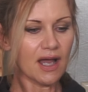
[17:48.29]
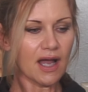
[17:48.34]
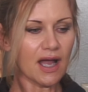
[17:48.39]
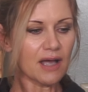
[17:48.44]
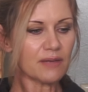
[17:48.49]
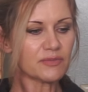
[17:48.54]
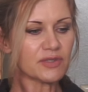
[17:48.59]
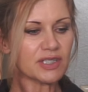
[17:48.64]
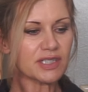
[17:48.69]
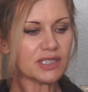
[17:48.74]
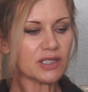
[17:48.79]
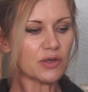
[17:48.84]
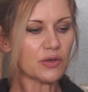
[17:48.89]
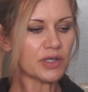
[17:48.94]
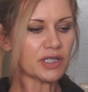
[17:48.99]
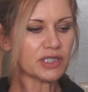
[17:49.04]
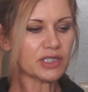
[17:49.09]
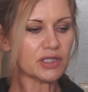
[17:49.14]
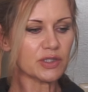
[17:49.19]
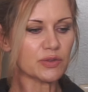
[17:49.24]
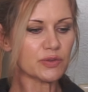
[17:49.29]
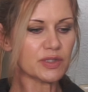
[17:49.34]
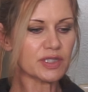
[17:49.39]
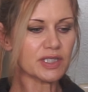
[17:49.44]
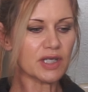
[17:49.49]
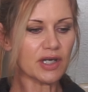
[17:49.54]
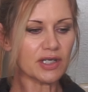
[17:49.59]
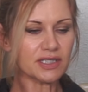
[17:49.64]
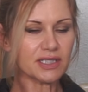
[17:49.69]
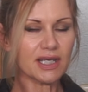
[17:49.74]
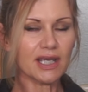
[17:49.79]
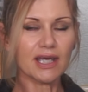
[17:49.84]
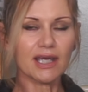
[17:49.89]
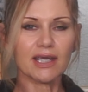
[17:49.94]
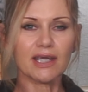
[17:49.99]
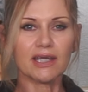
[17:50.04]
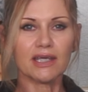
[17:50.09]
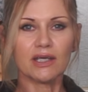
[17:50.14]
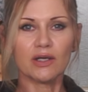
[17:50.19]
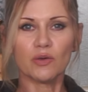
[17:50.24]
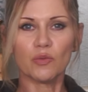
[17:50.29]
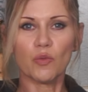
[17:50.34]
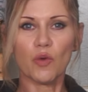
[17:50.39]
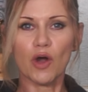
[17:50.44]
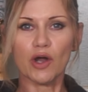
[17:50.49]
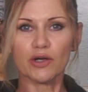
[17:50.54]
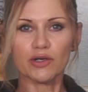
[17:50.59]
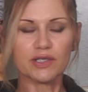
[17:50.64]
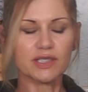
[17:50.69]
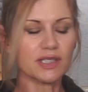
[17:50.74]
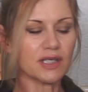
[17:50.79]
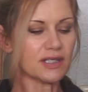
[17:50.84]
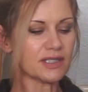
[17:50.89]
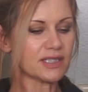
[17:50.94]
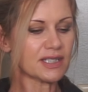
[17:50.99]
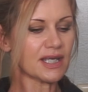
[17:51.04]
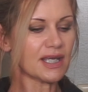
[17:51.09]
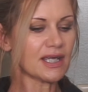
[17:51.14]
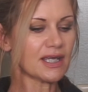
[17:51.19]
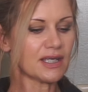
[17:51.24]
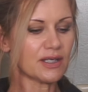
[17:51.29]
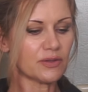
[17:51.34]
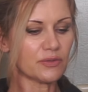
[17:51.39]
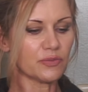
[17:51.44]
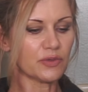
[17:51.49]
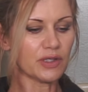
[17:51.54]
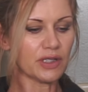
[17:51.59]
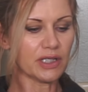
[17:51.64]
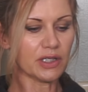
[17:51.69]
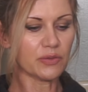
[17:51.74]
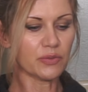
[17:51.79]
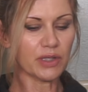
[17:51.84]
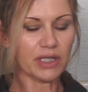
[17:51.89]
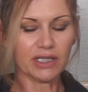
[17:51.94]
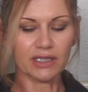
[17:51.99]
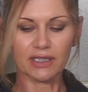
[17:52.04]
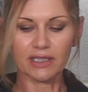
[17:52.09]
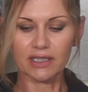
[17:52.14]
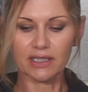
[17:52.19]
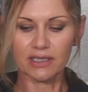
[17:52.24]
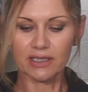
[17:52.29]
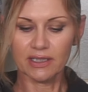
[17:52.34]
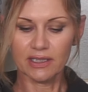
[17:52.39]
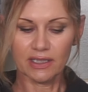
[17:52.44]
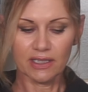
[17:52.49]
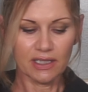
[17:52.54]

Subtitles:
I'm just going to water saute really quickly.